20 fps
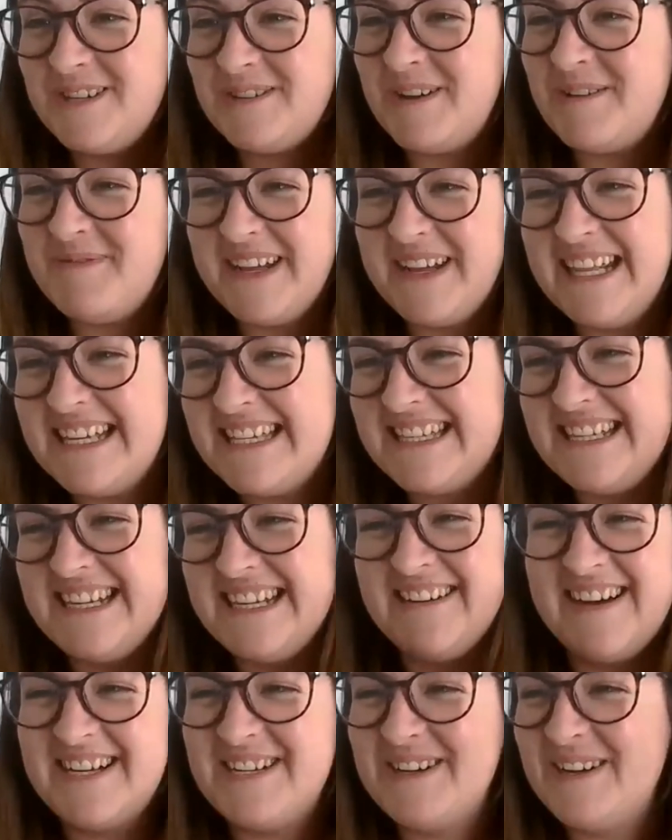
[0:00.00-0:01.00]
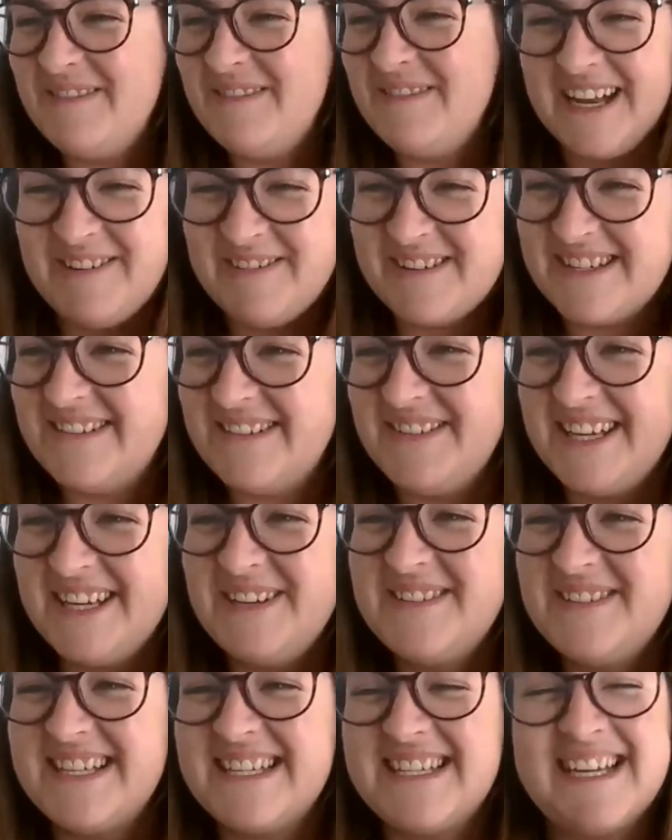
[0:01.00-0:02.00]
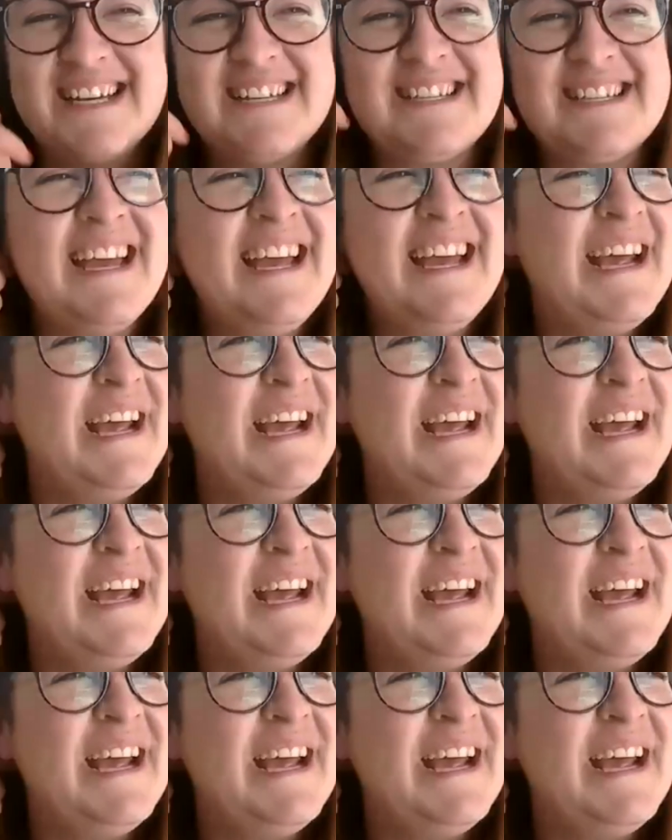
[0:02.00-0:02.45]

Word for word: to administer. I don't know if anyone's ever used this task,